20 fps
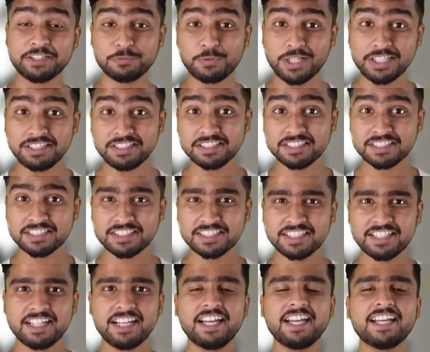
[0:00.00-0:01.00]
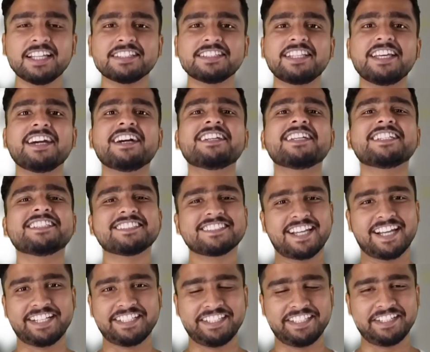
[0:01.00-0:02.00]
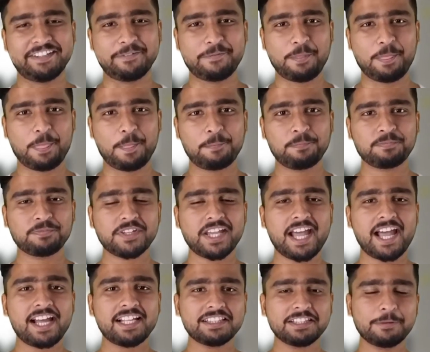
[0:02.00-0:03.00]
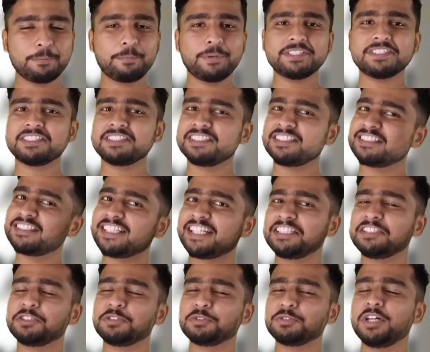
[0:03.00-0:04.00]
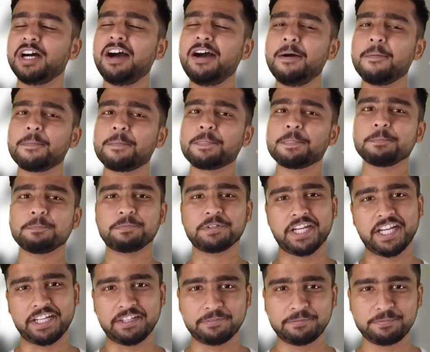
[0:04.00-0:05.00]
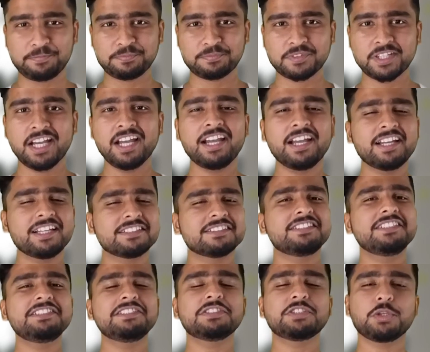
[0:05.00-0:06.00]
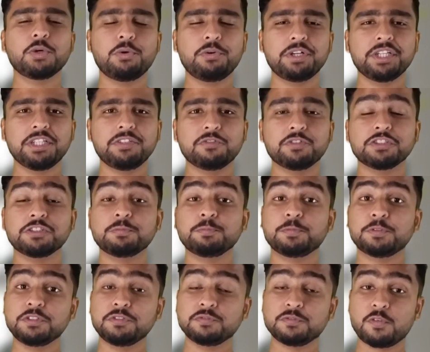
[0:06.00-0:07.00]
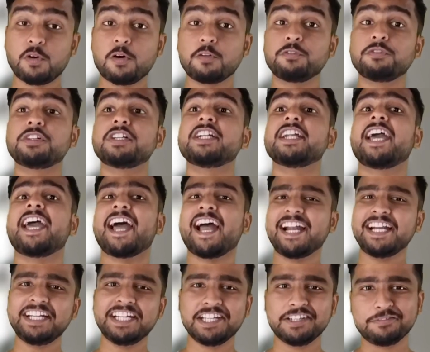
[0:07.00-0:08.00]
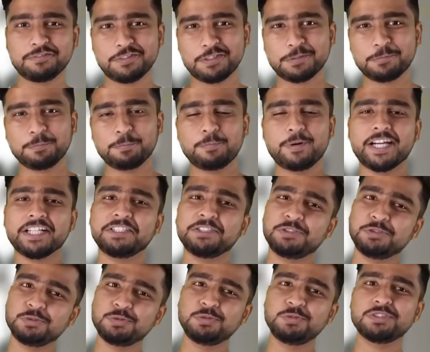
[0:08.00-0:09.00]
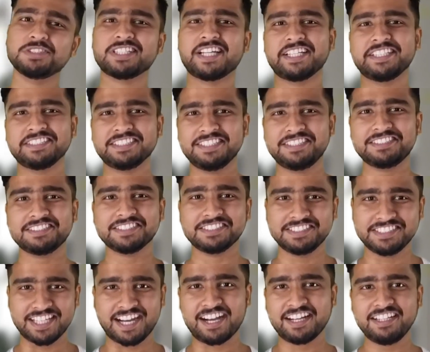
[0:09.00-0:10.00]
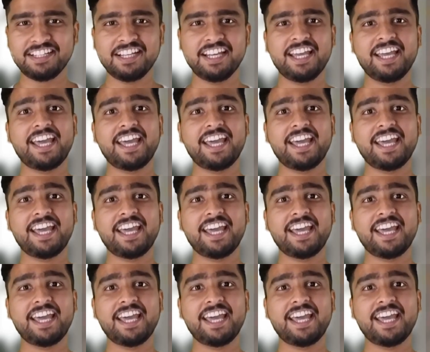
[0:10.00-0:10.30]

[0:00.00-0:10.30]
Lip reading: one, they are excited and the message is sent to the brain. This theory was put forward and developed by two scientists, Young